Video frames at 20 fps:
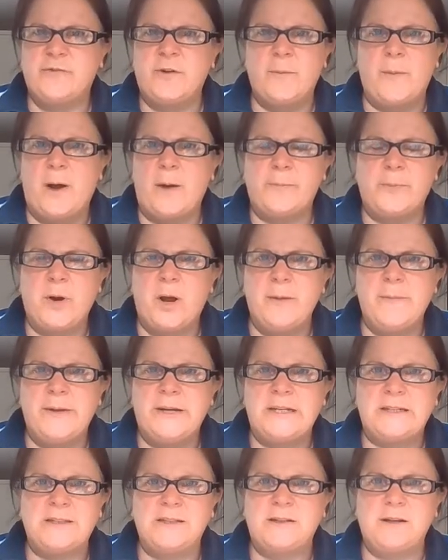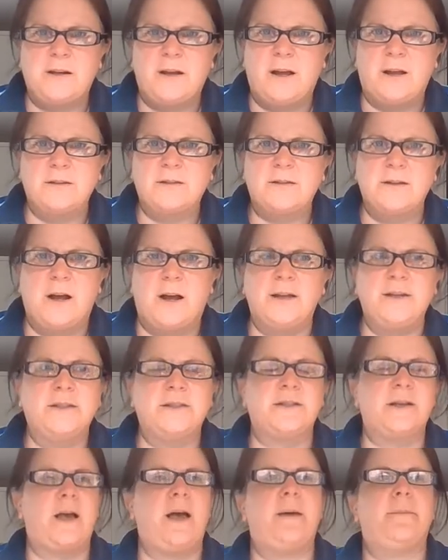from our Prime Minister last
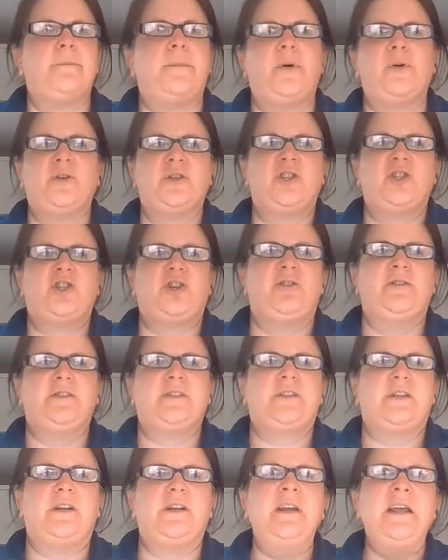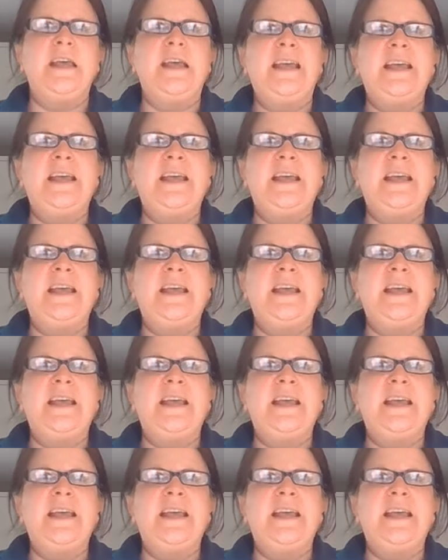night, um, Boris Johnson.